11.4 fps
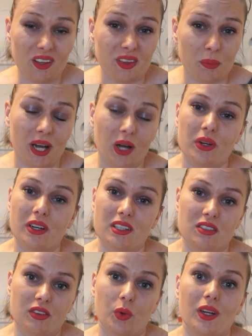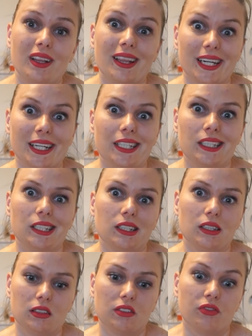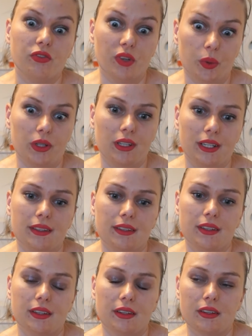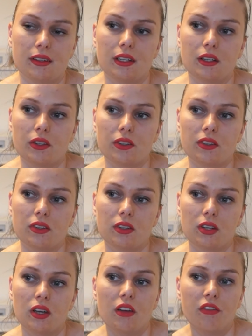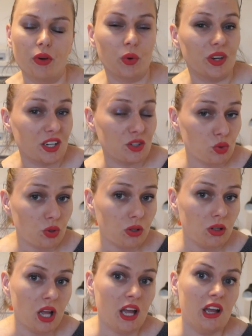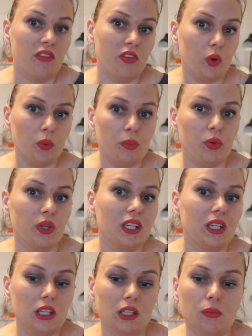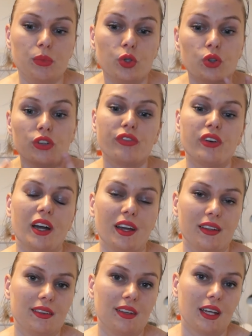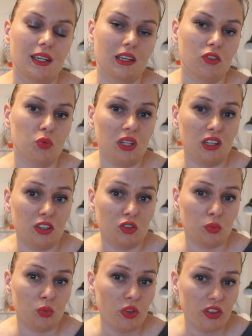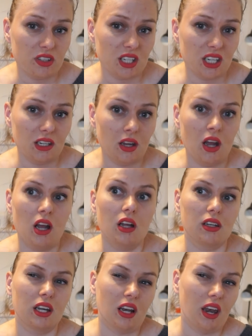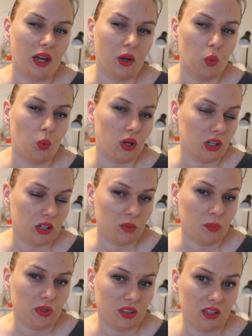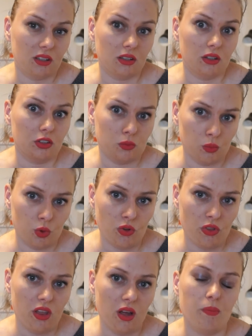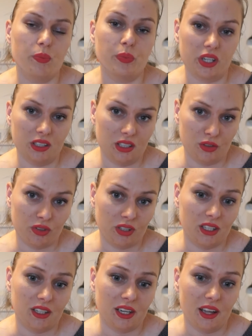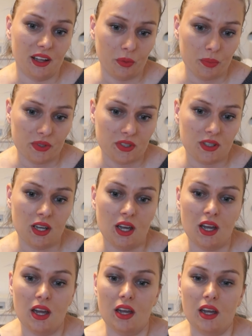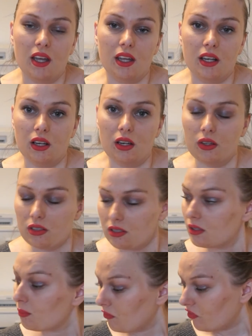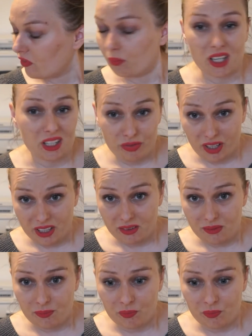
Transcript: the powder is very light, it's very light, uh, it looks very natural very pretty, it beautifies and gives me smoother skin. Not like 100% smooth, but it definitely helps. It looked mattifying,